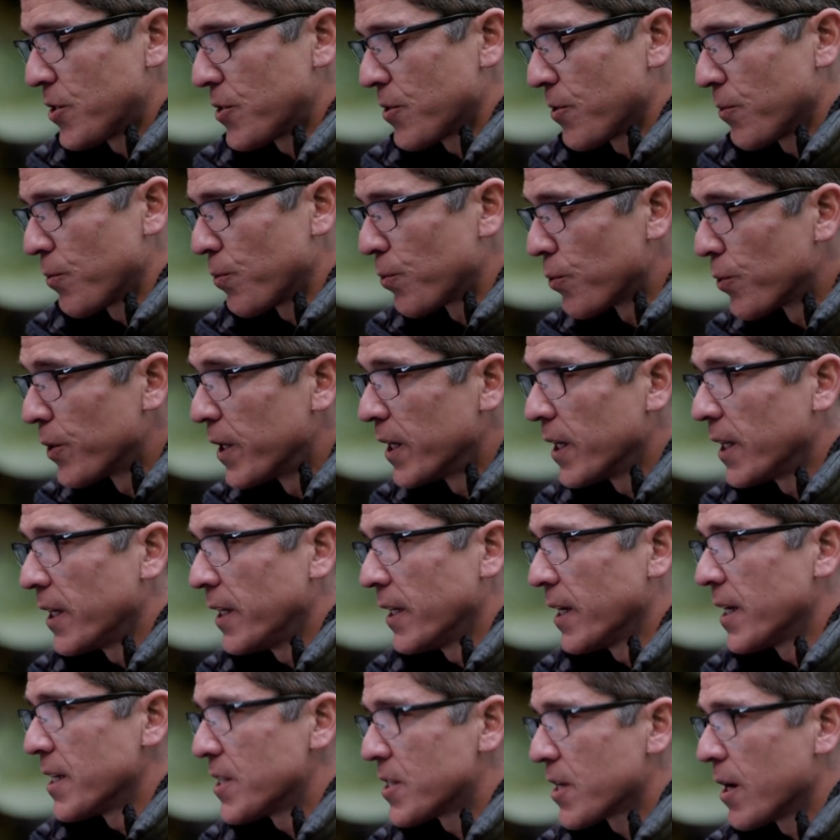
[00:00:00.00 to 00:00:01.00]
is a really
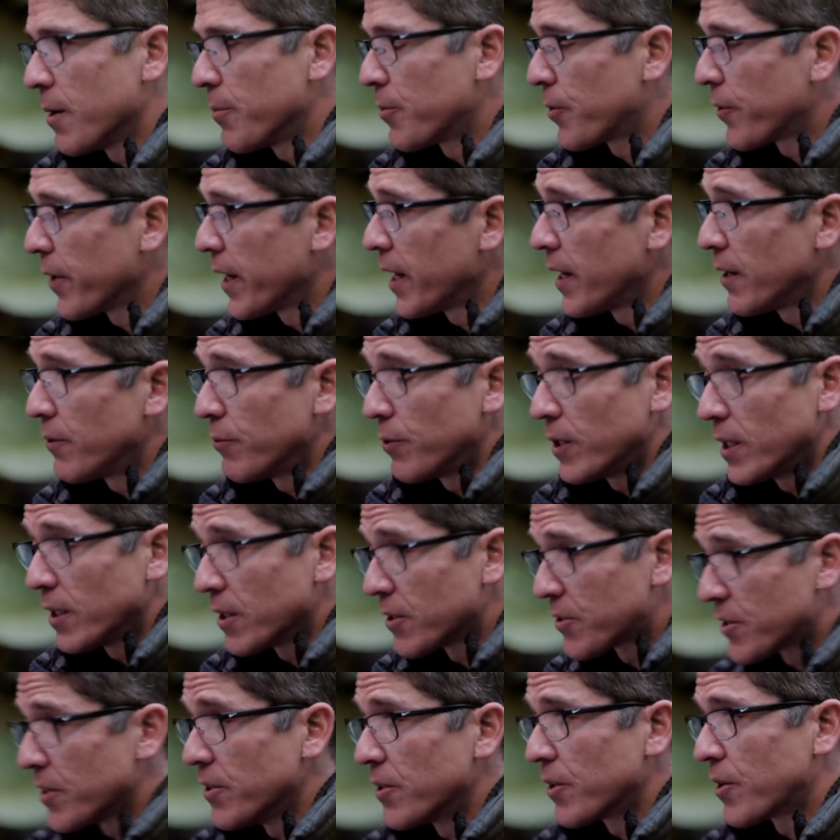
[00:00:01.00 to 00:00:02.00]
nice upgrade. We
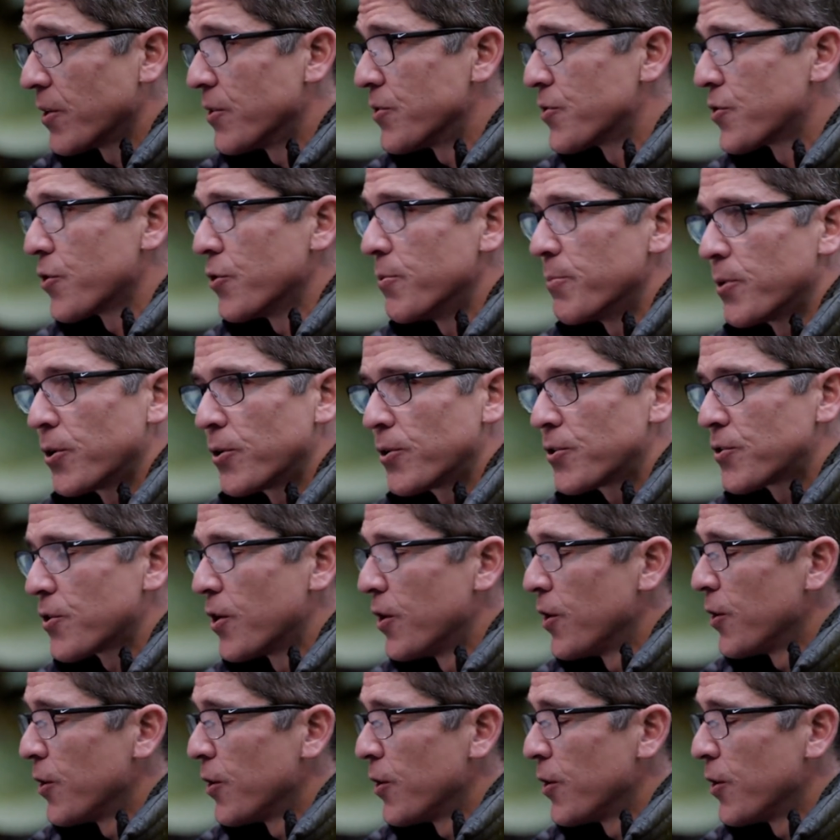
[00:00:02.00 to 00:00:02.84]
listen to consumers.